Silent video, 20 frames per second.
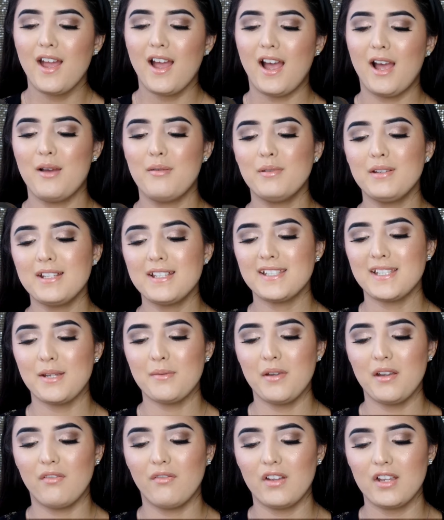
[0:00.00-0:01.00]
I'm gonna
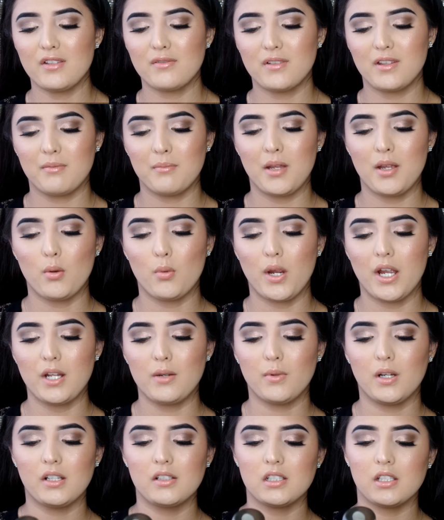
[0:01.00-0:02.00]
set my face with my Wet
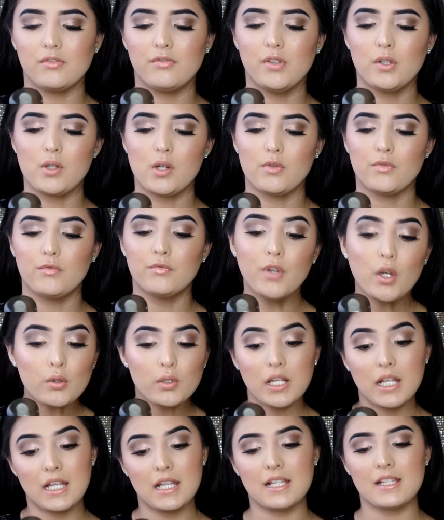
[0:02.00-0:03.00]
n Wild Photo
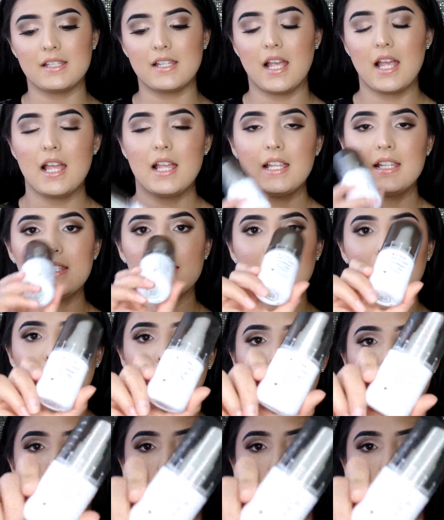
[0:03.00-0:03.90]
Focus setting